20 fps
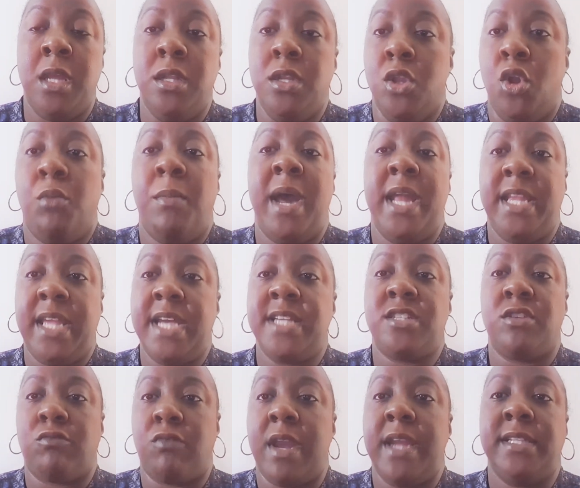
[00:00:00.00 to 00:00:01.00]
Nobody
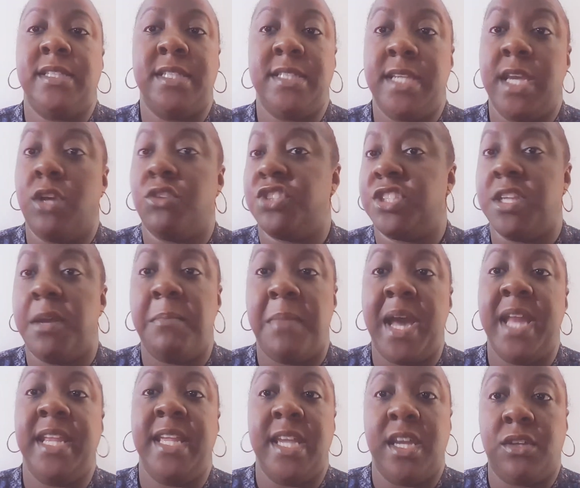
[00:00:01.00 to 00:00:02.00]
has a right to tell
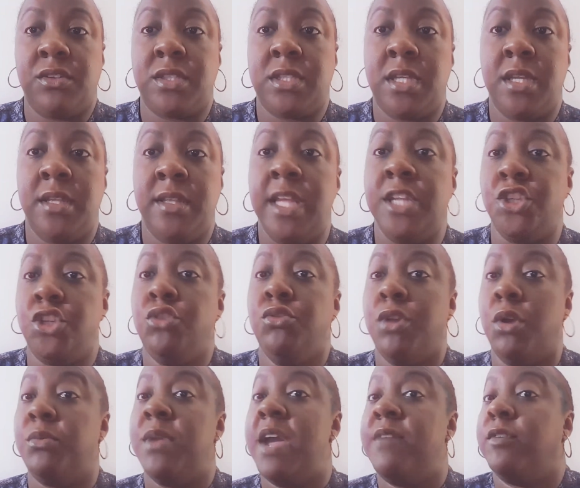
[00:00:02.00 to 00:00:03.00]
somebody else that you
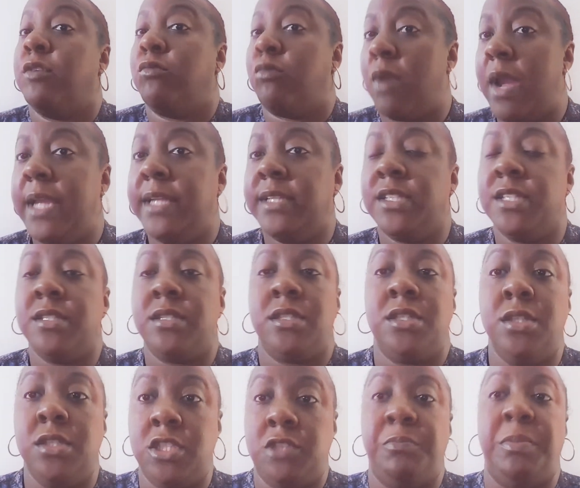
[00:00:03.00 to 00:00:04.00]
don't have a right
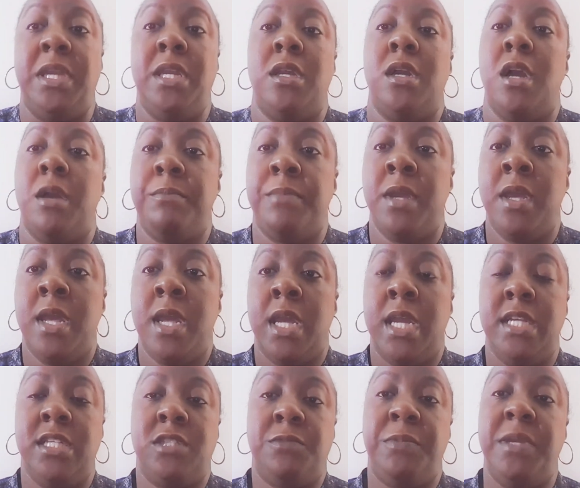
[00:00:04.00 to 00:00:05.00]
to speak up
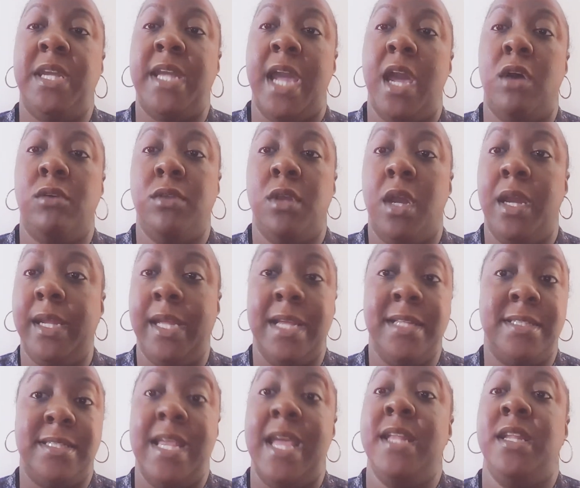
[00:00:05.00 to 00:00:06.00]
and speak out
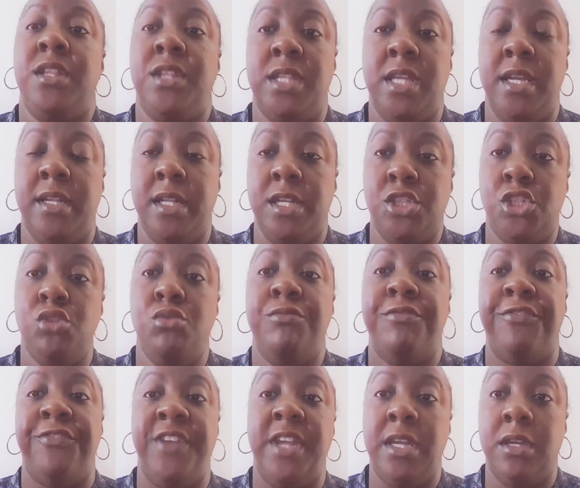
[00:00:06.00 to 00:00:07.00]
against anything that you
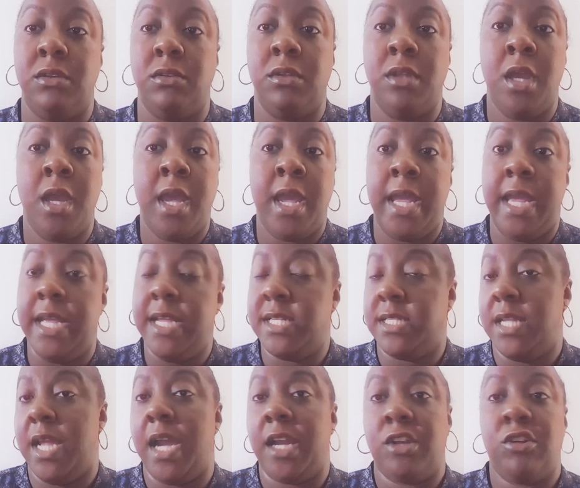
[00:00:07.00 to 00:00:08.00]
feel
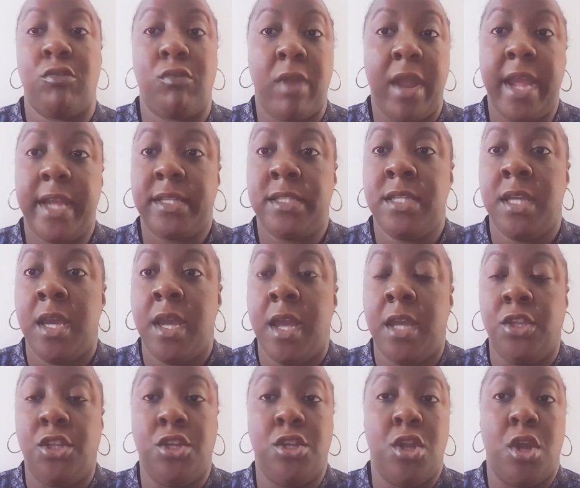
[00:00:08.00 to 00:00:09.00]
is not correct,
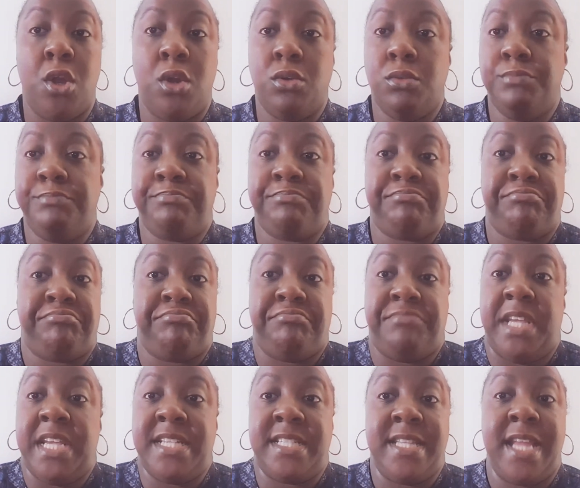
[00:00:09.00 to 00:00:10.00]

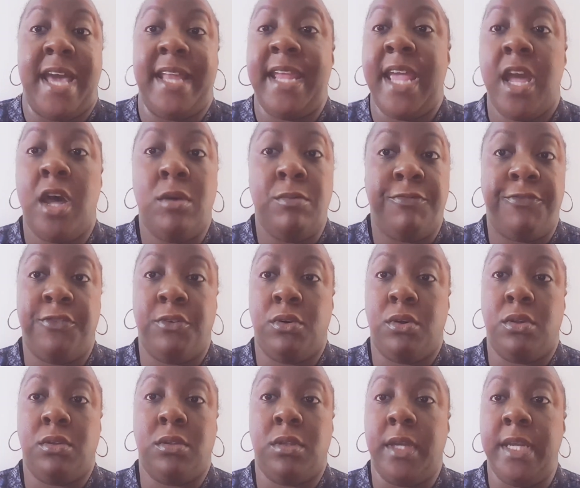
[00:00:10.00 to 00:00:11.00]
is not
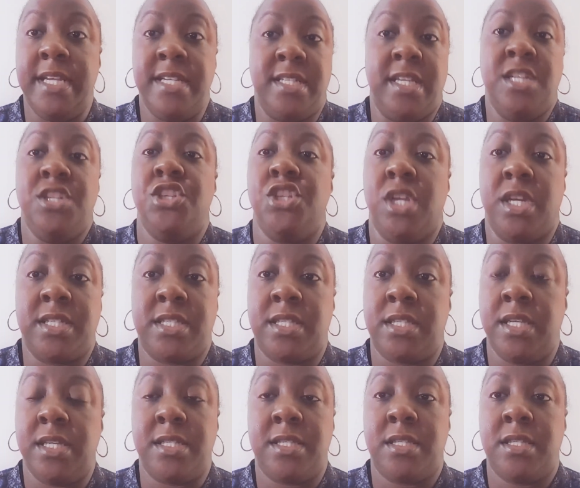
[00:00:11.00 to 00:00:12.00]
helpful, is
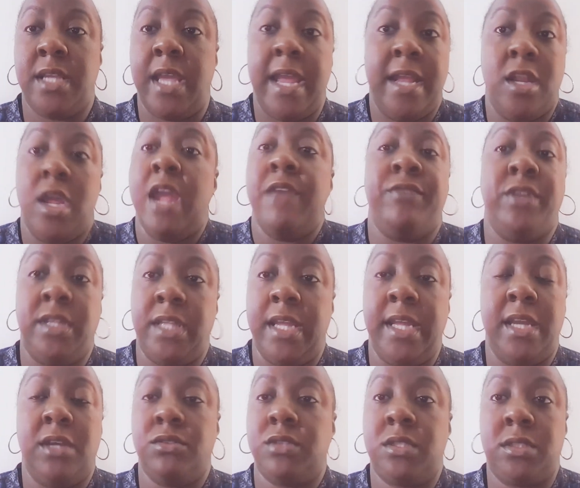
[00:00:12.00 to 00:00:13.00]
injustice, and
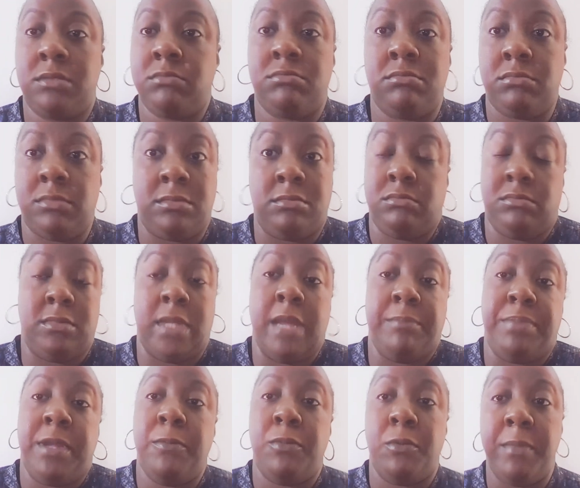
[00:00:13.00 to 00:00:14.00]
everything else
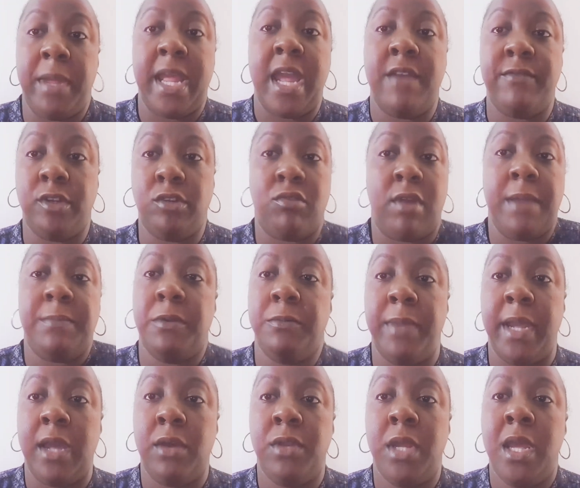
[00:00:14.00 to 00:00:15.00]
that people may have a gripe
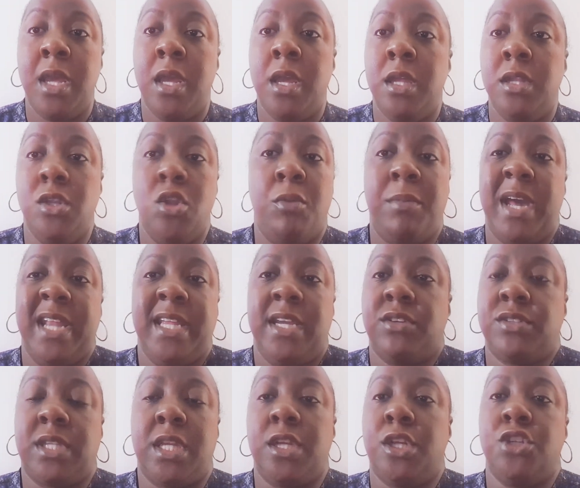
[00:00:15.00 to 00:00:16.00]
about. Nobody
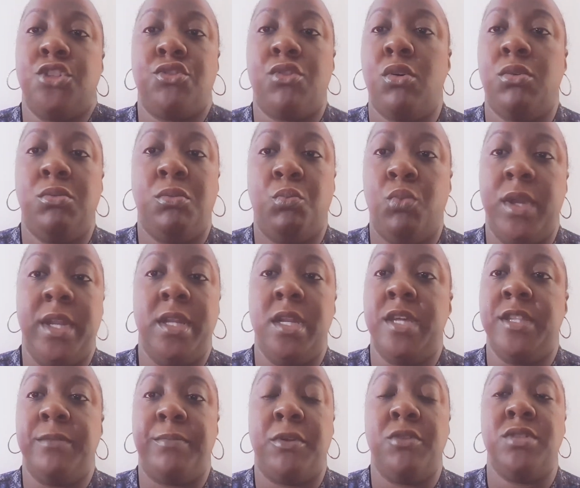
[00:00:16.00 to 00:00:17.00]
else can control what
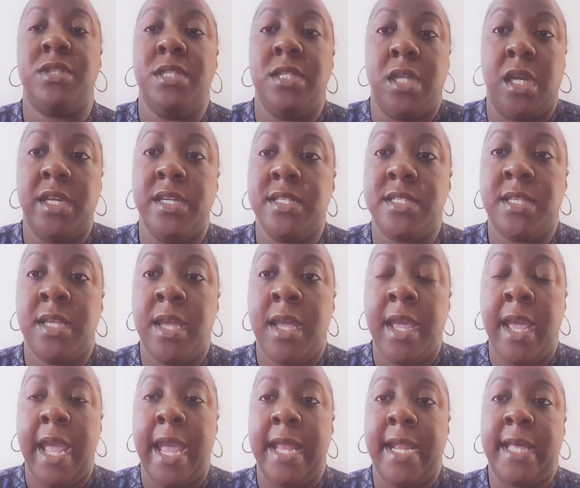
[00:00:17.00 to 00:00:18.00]
another person does.
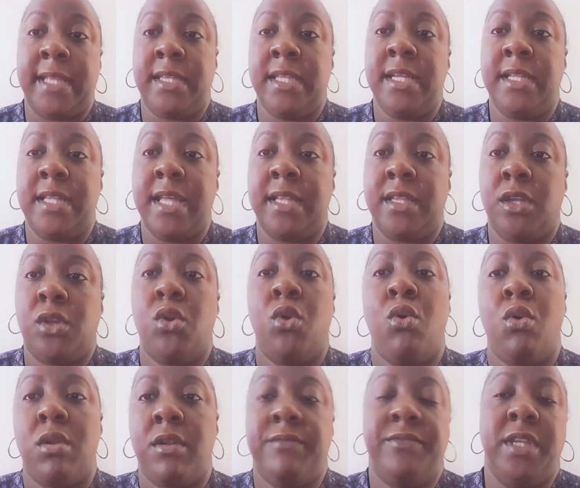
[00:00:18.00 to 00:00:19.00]
And I think that the
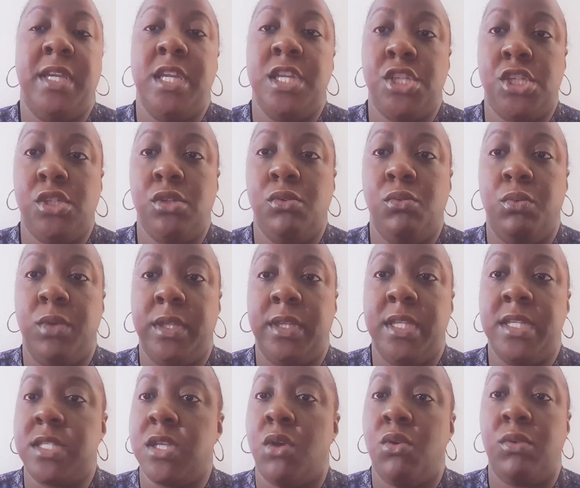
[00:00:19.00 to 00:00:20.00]
core of the issue with
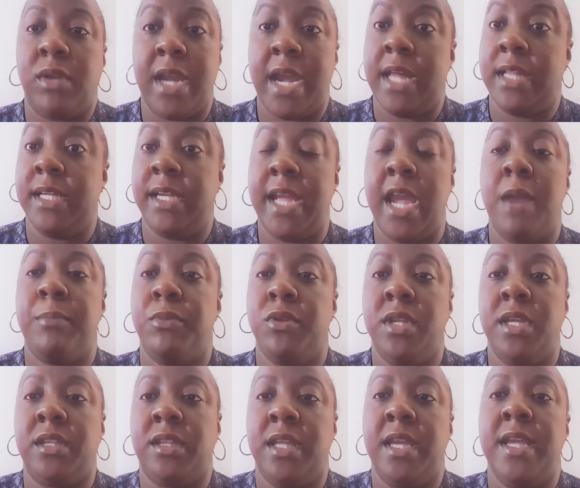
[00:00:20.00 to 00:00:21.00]
this whole Colin
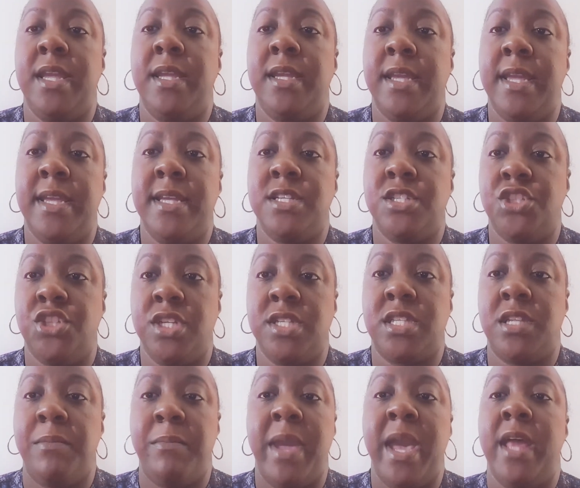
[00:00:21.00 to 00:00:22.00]
Kaepernick thing is
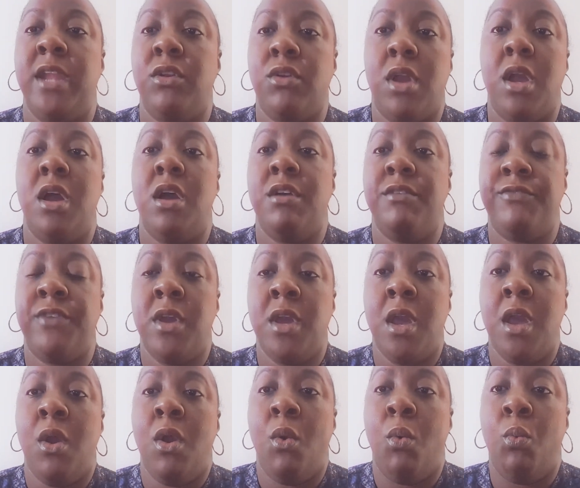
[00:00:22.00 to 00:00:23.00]
just a matter of
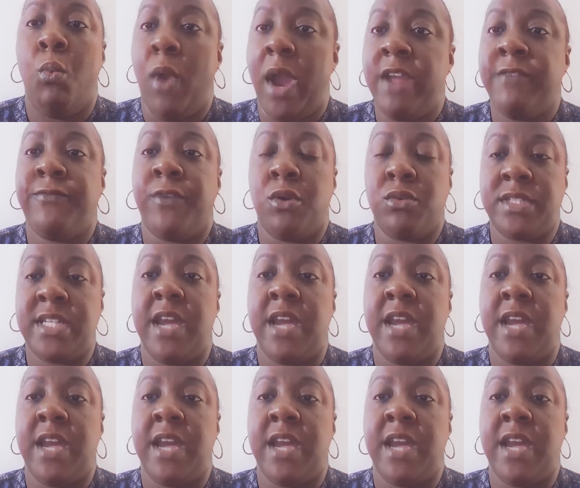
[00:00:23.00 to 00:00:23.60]
white folks